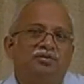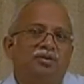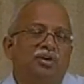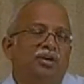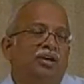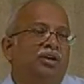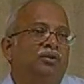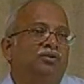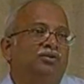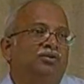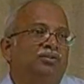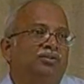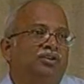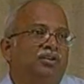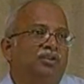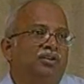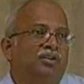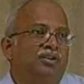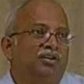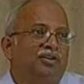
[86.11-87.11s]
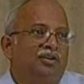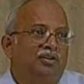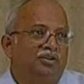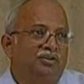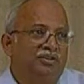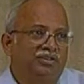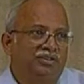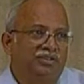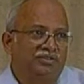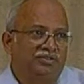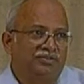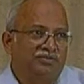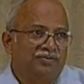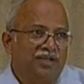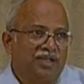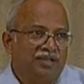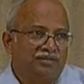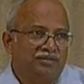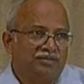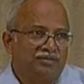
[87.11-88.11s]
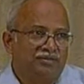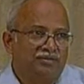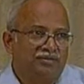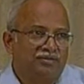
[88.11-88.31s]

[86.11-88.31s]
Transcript: account all these factors.